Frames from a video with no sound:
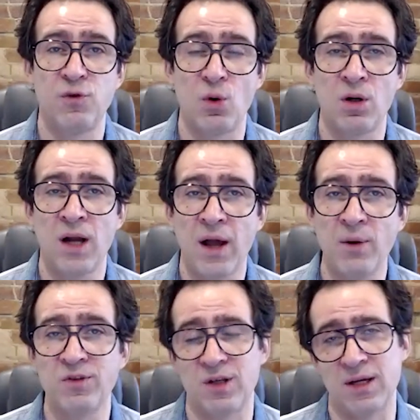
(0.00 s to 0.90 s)
for
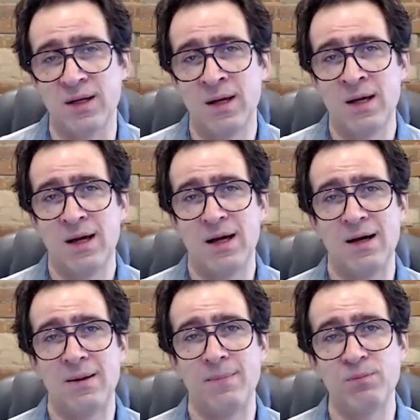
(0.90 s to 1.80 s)
housing,
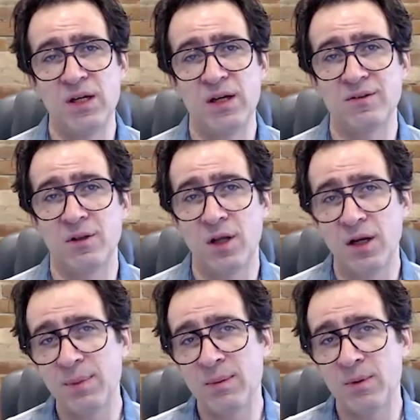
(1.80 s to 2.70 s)
because a lot
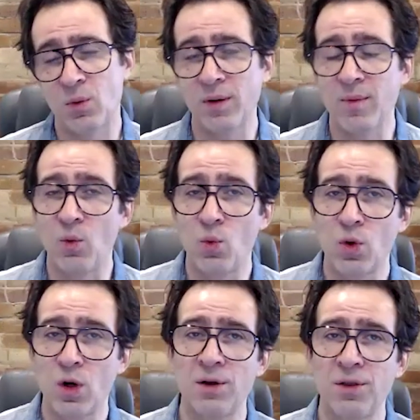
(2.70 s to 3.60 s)
of people are worried about
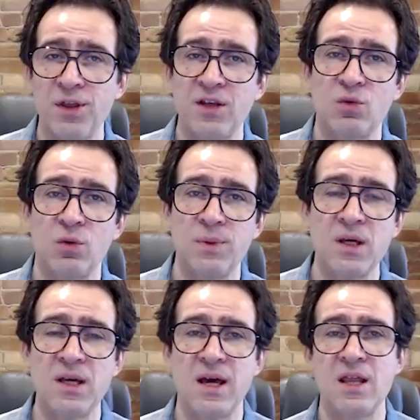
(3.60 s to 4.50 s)
where things will
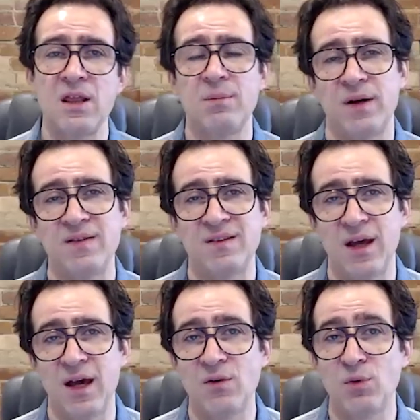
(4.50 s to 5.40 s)
be in the months
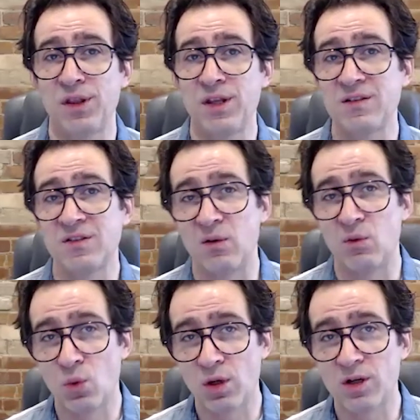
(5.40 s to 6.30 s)
ahead. Will things get
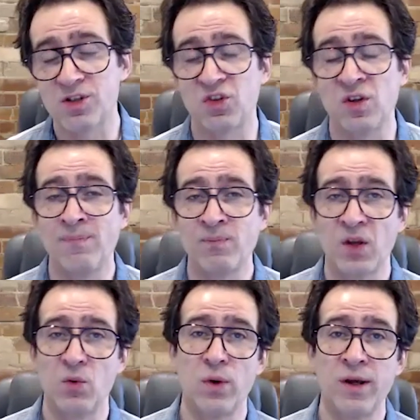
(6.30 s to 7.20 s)
worse?
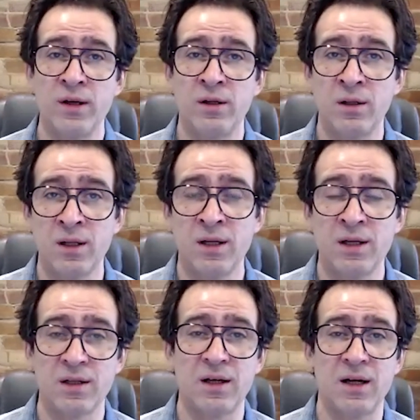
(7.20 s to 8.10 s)
Will
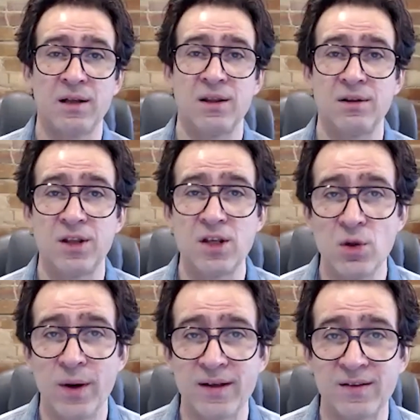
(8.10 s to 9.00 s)
the
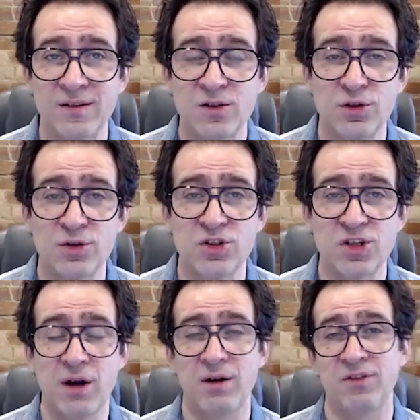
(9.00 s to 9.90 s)
U.S. introduce
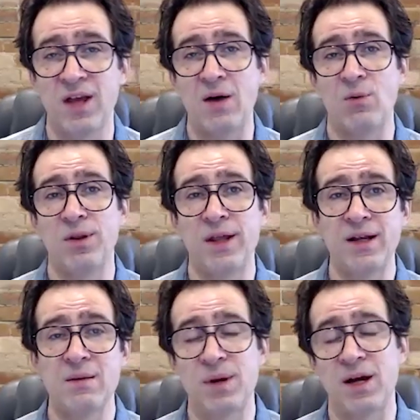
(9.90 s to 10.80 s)
tariffs? How will
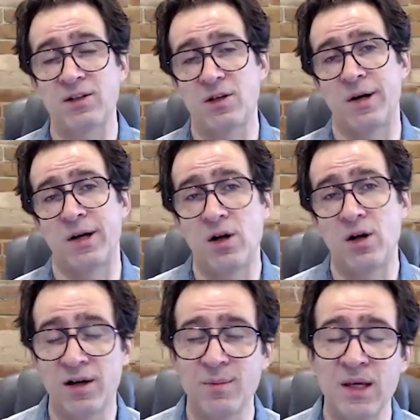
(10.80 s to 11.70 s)
that impact our
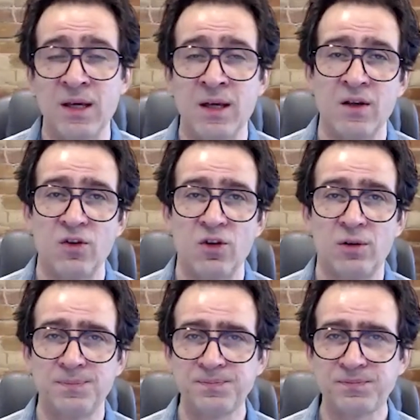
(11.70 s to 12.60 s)
economy?
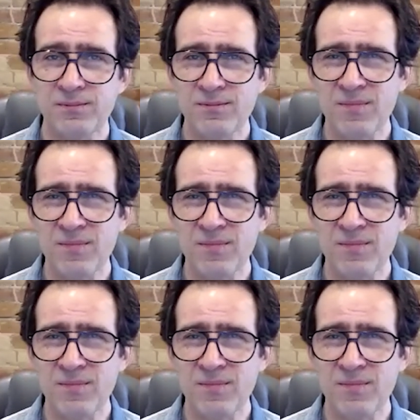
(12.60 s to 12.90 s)
So